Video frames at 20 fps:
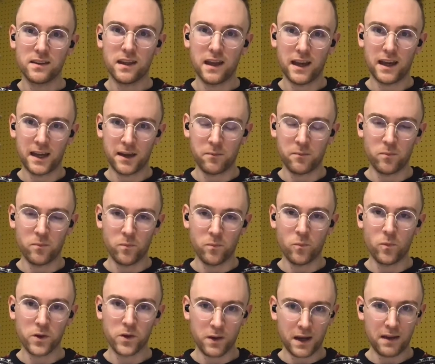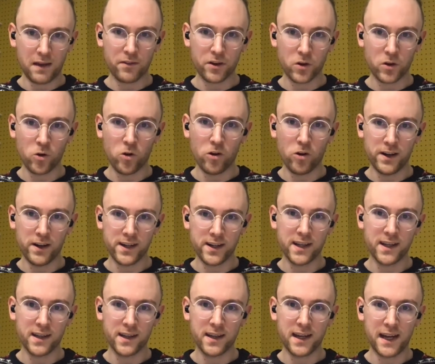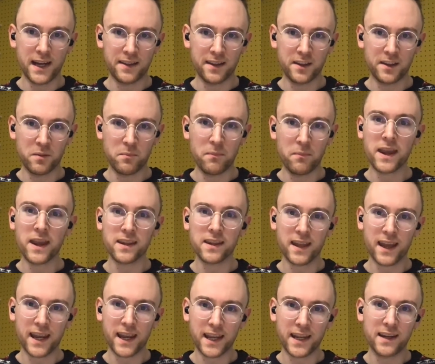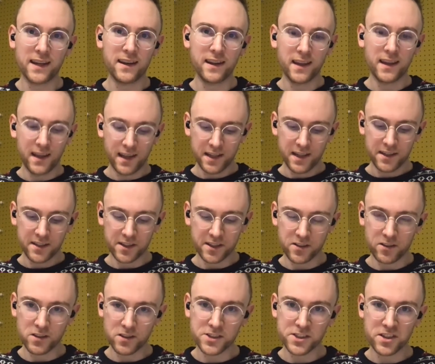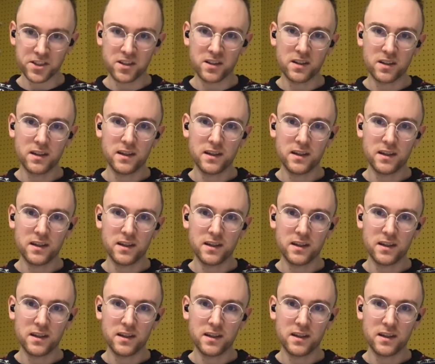um, when you have a core idea and then to maintain the culture